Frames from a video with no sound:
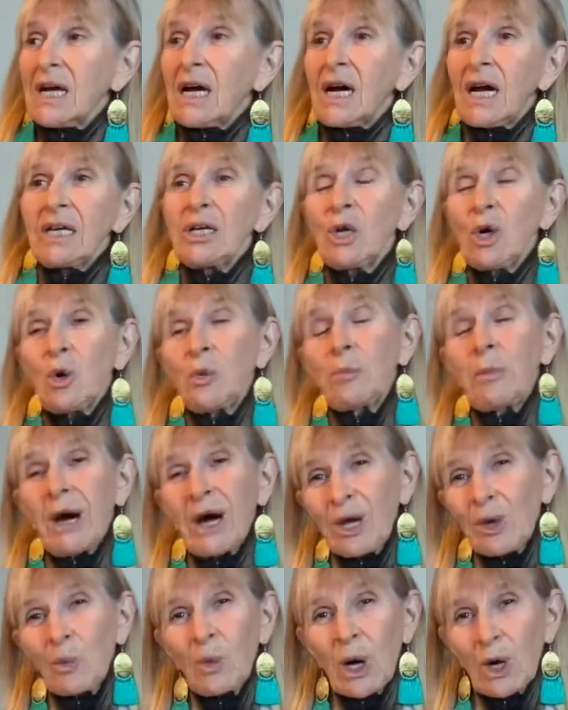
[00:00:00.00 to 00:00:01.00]
I know
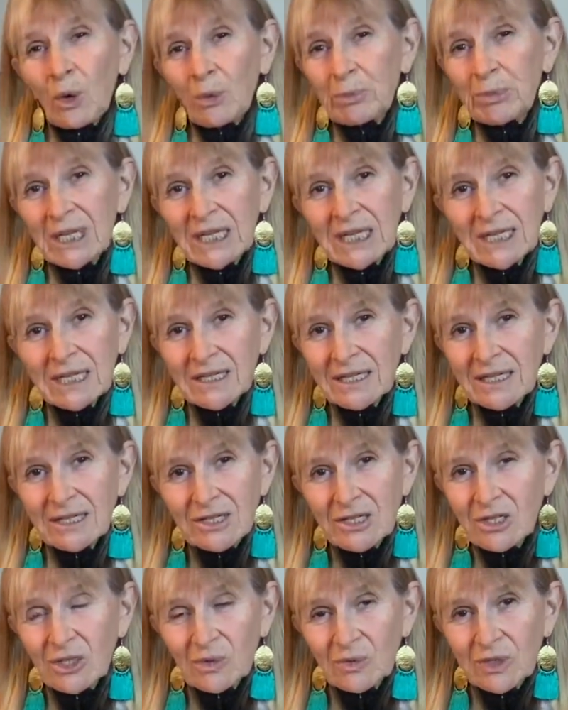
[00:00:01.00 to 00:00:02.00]
my well-being is
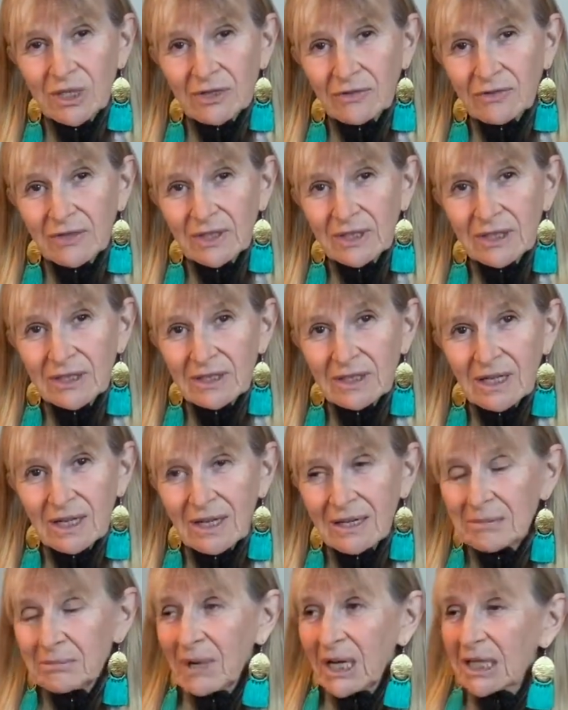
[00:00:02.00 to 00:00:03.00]
so different,
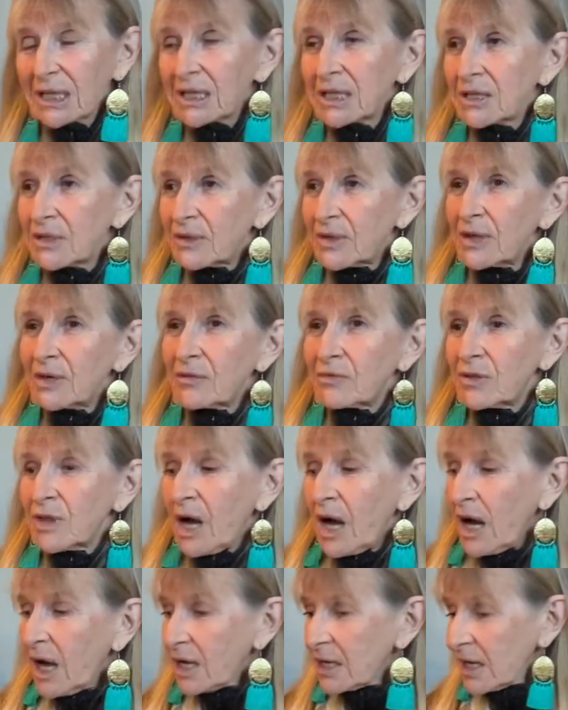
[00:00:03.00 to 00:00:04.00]
and my clarity of
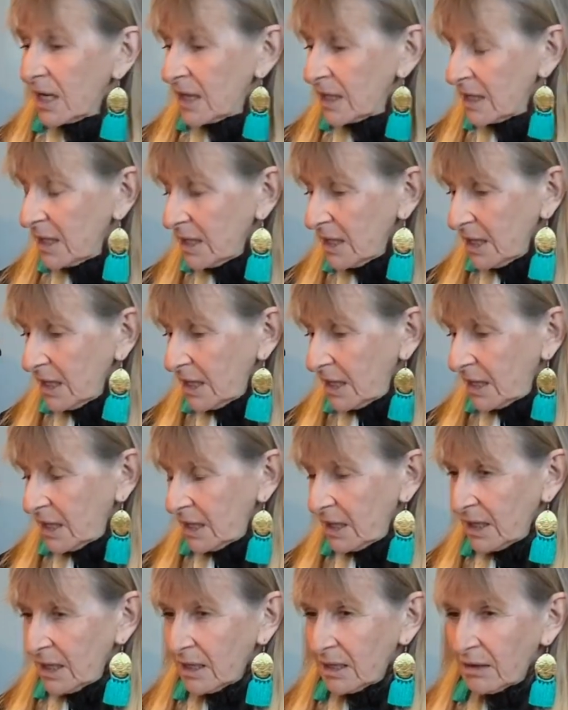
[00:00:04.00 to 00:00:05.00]
thought, and
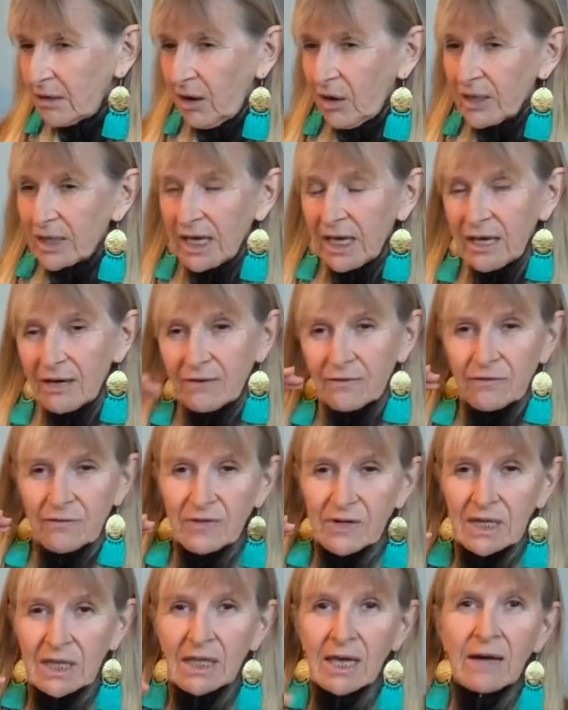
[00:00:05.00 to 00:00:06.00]
on
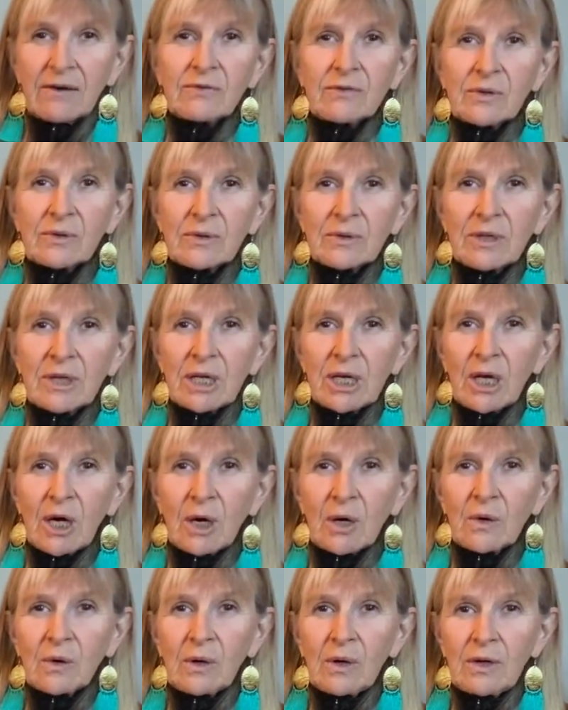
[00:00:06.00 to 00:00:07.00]
every level,
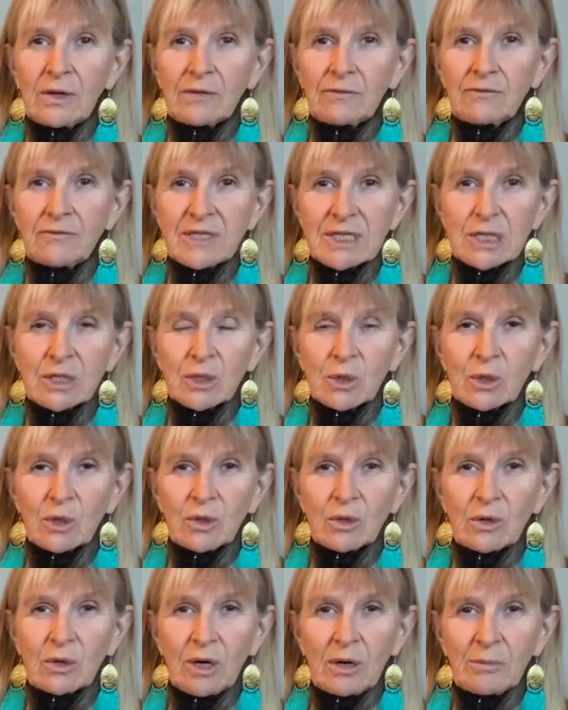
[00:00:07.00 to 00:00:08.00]

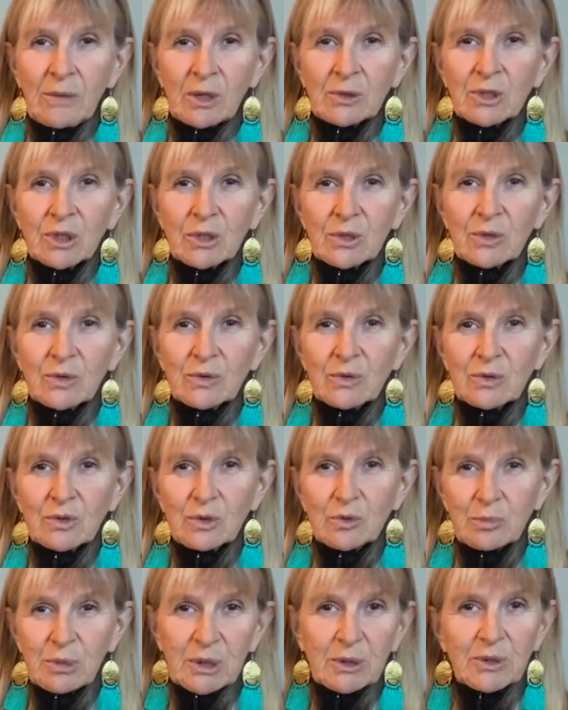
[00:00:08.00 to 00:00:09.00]
physical, emotional,
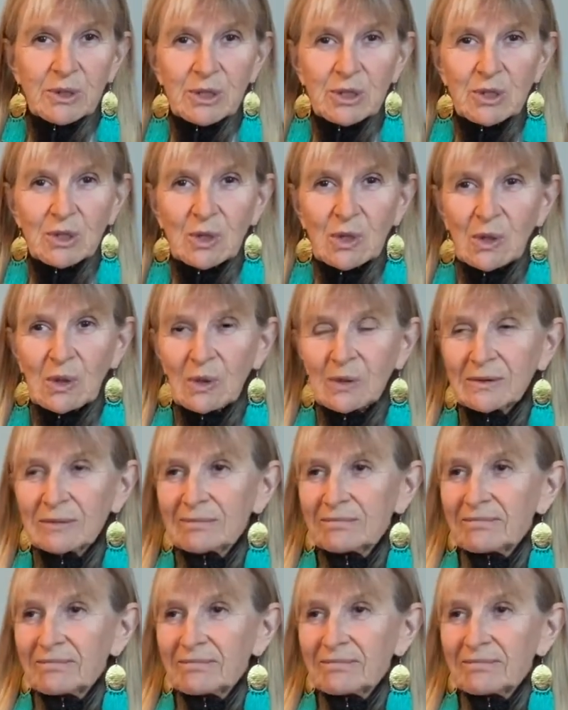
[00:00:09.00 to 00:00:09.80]
spiritual,